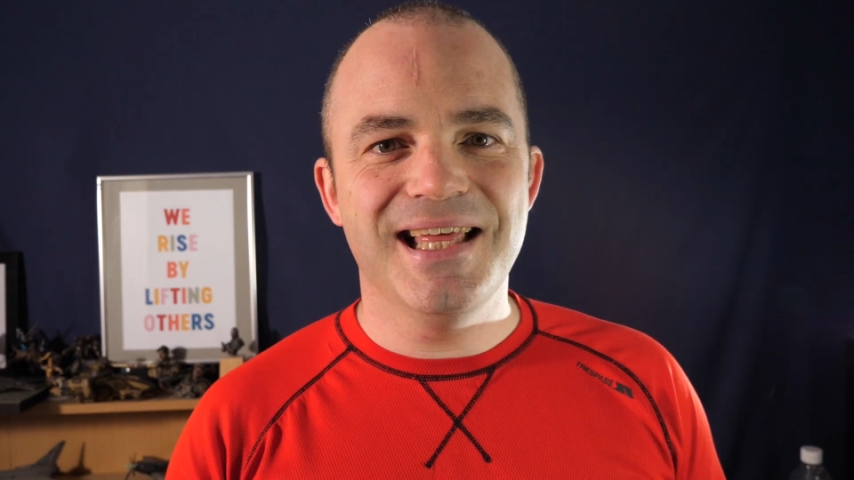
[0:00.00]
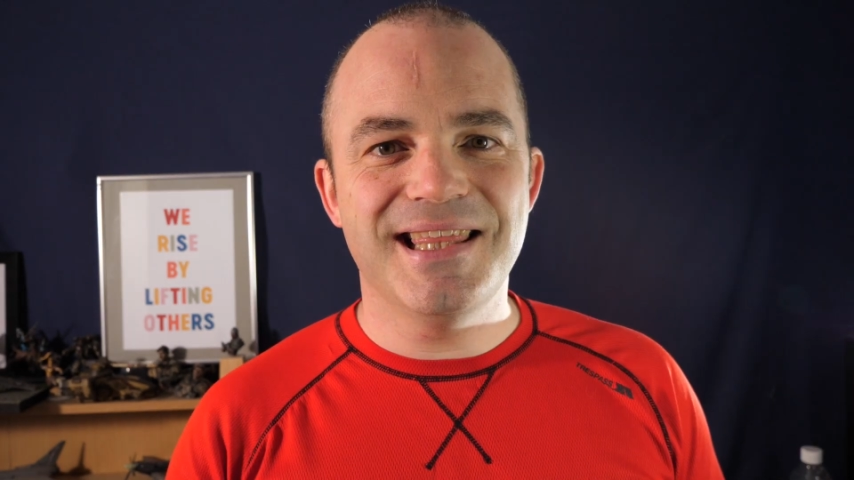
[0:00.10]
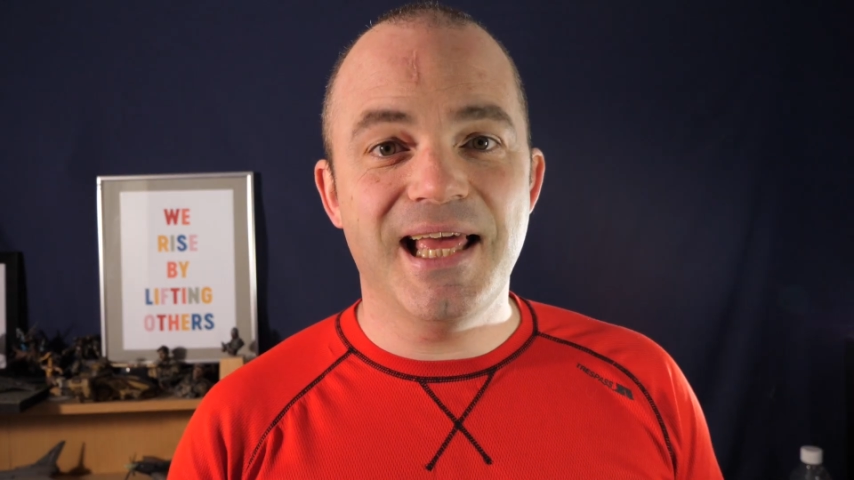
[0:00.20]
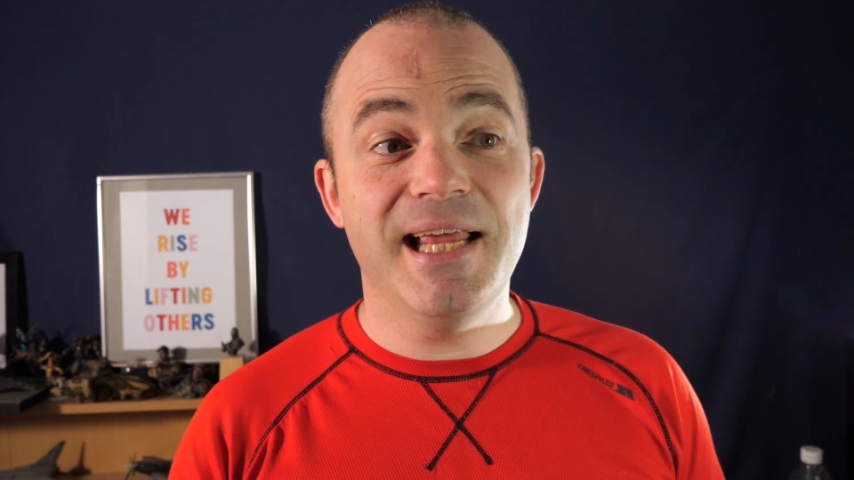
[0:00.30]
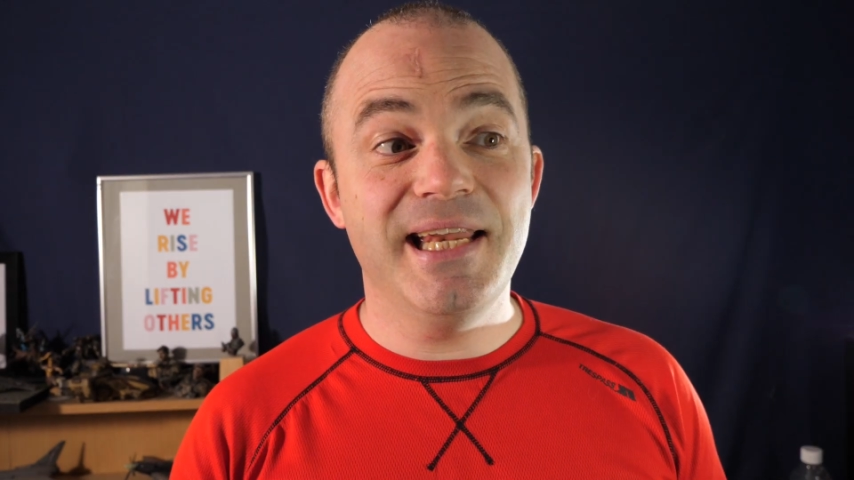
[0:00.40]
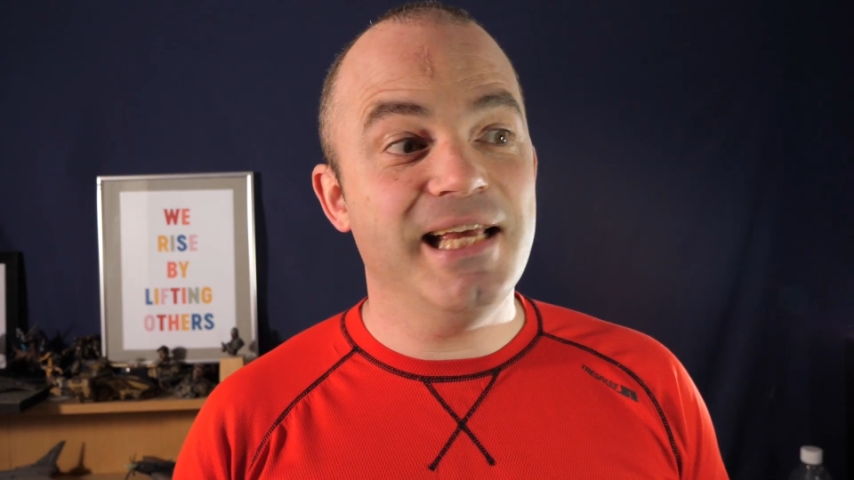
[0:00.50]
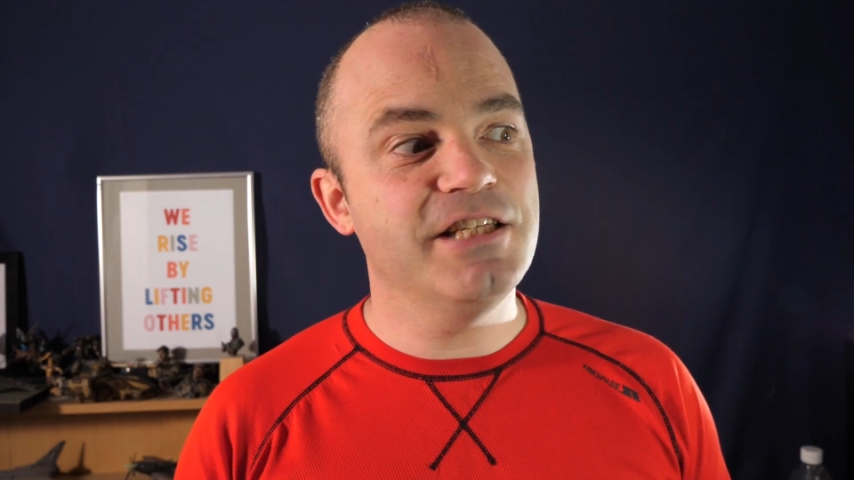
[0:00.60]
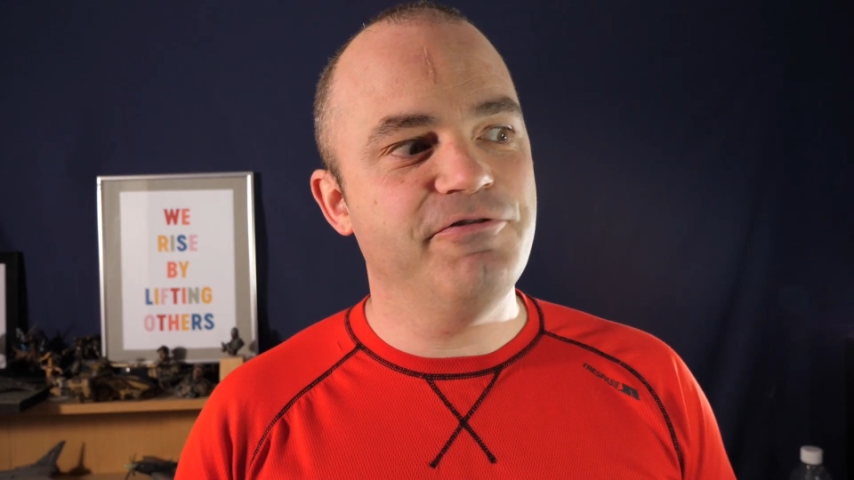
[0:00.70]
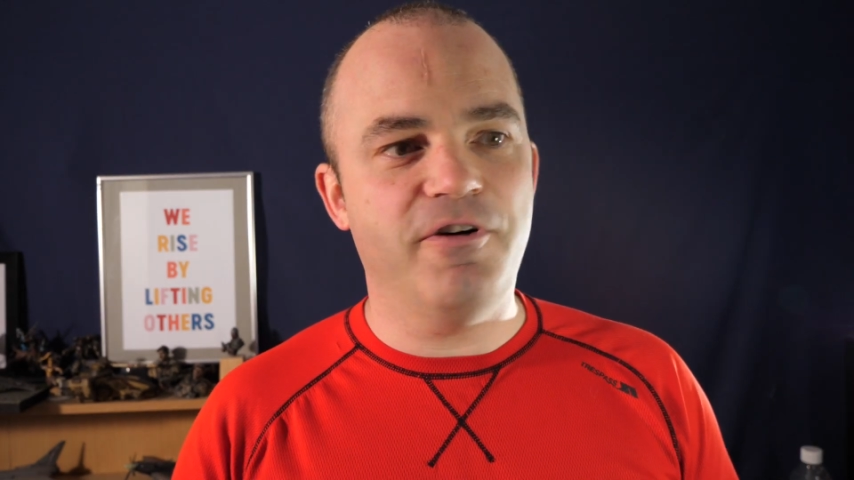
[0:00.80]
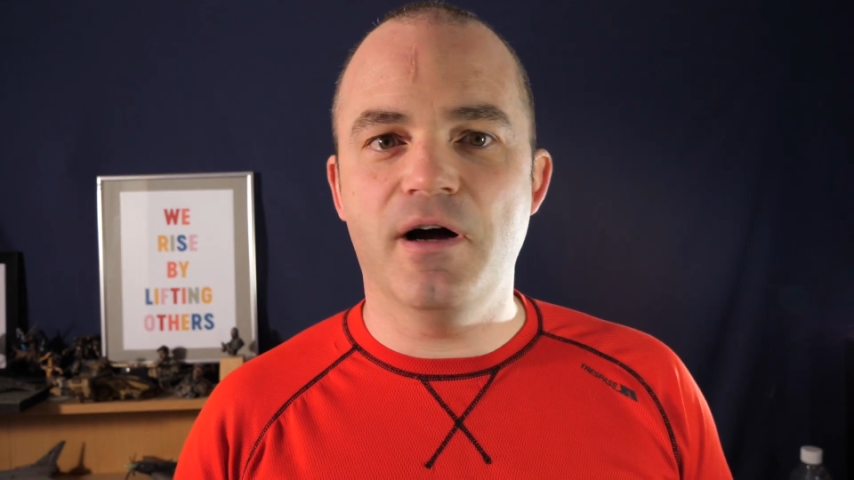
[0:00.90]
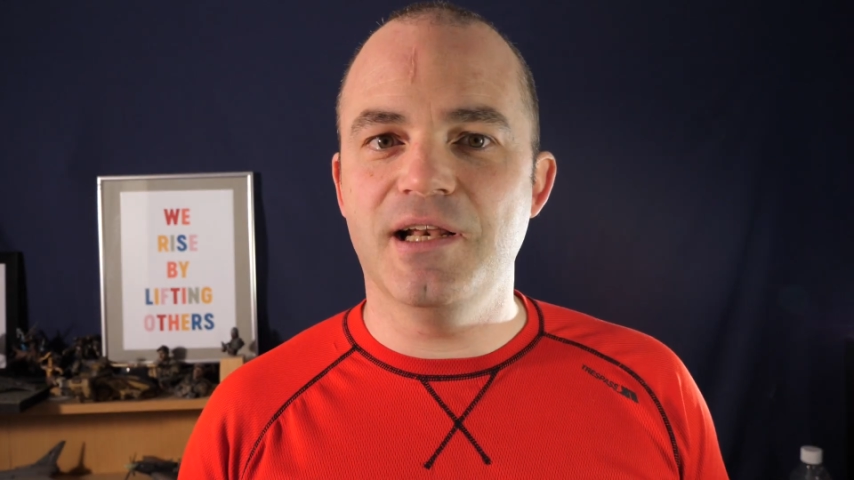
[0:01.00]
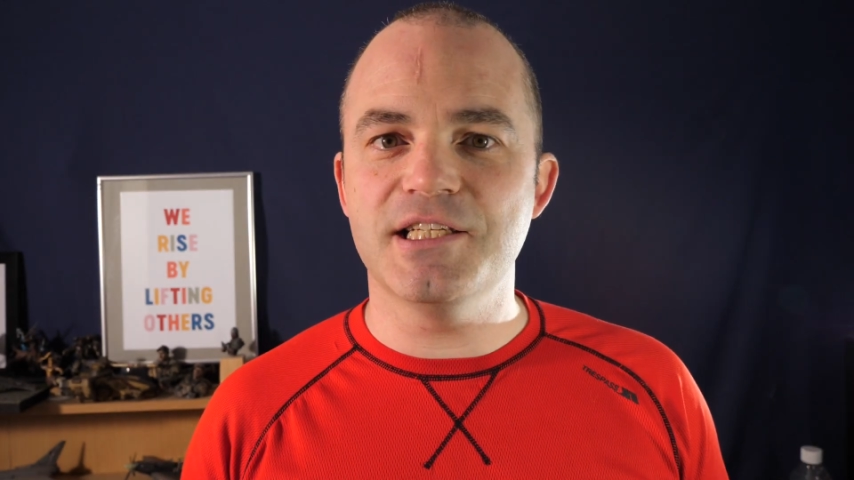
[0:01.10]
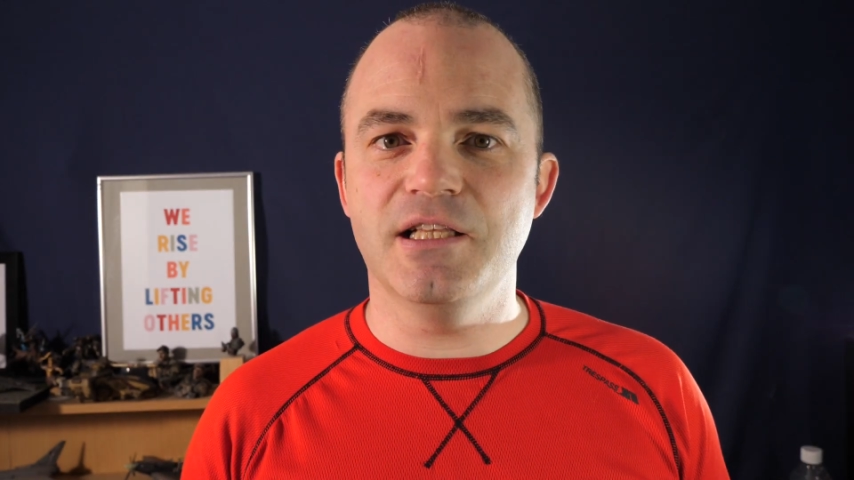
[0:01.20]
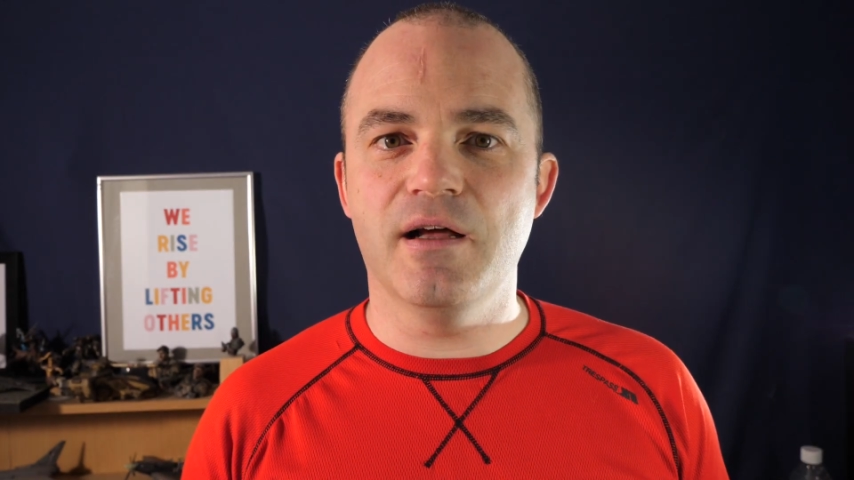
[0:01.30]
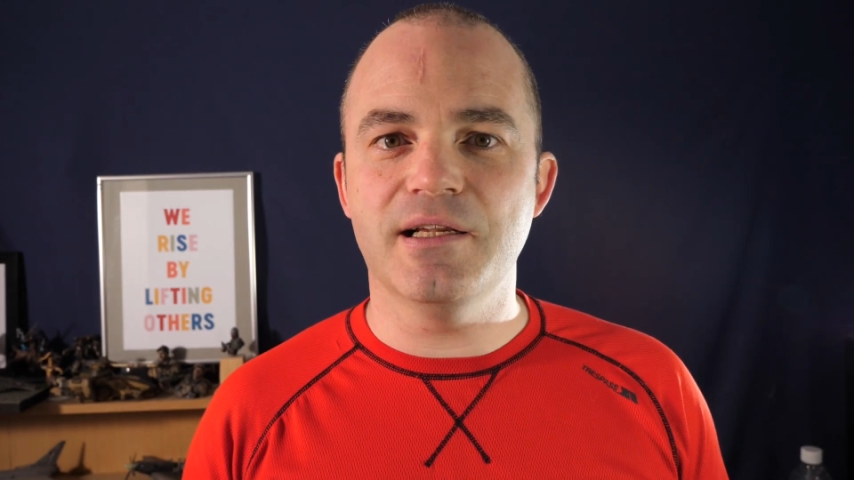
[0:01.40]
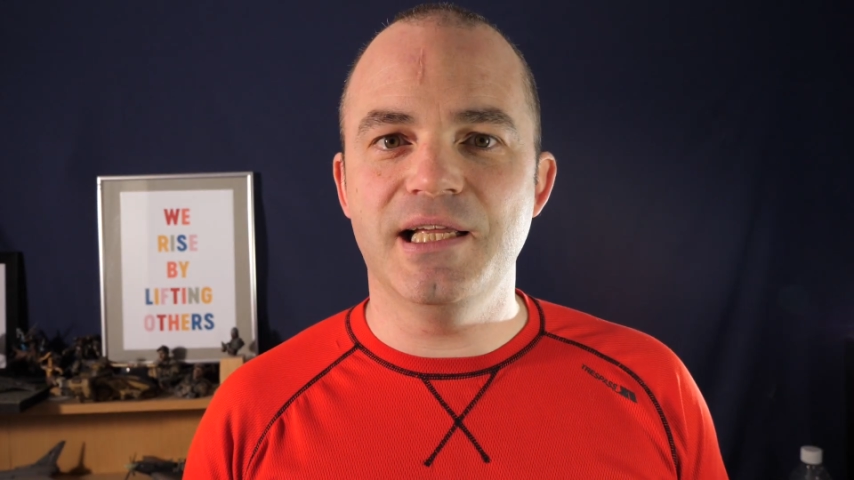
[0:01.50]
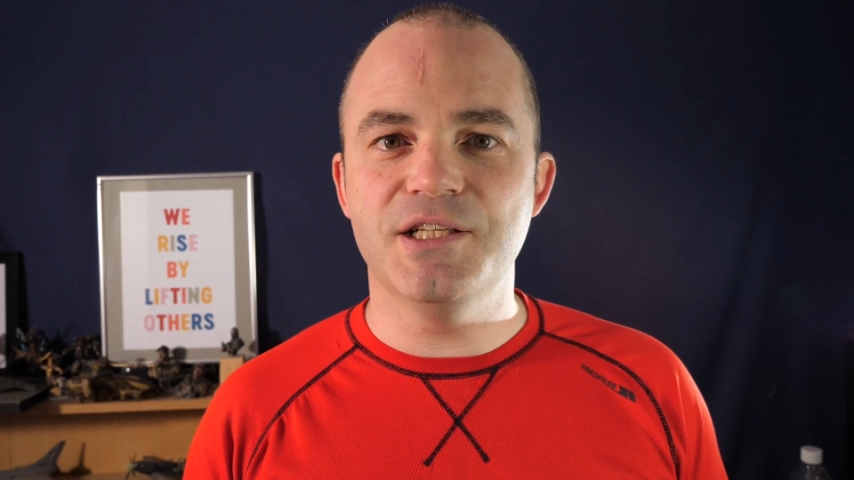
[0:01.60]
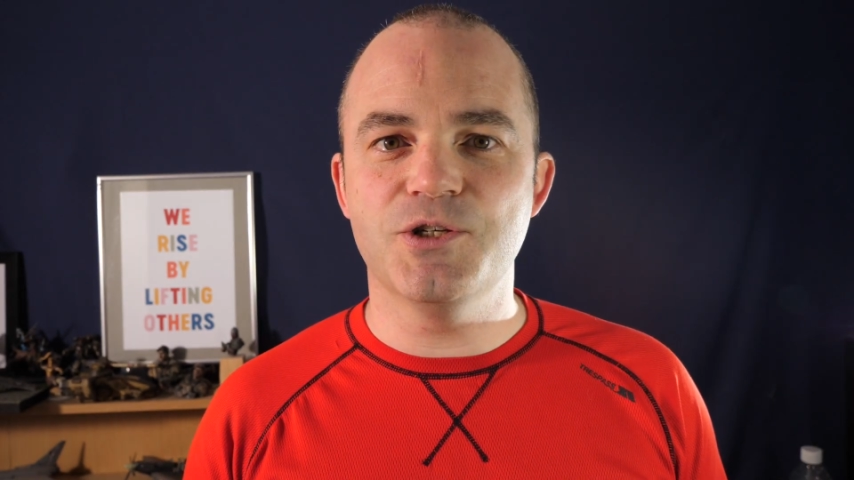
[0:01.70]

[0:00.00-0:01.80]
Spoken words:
then it is far less likely